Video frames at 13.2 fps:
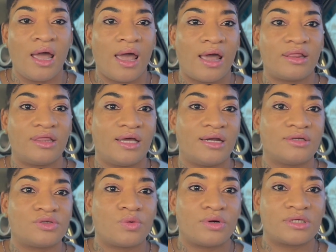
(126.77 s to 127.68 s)
And then
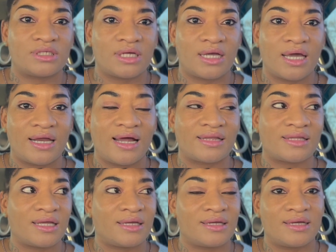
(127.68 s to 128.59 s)
it, towards the end, I
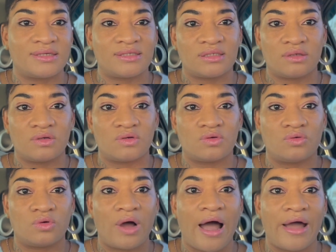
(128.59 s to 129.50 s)
think it gets a
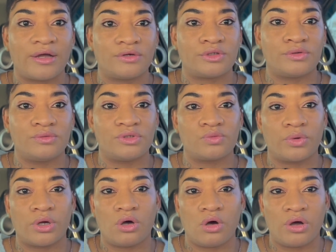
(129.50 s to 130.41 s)
little higher too as
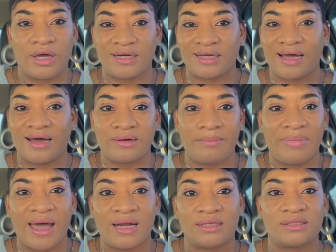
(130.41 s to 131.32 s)
well. And it kind of
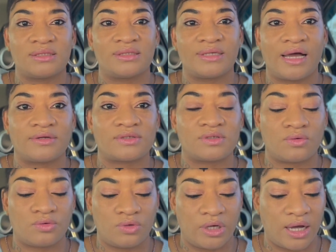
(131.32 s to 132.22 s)
balances out. So
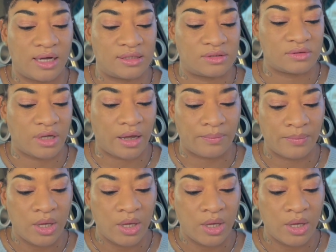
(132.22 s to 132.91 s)
you guys, okay,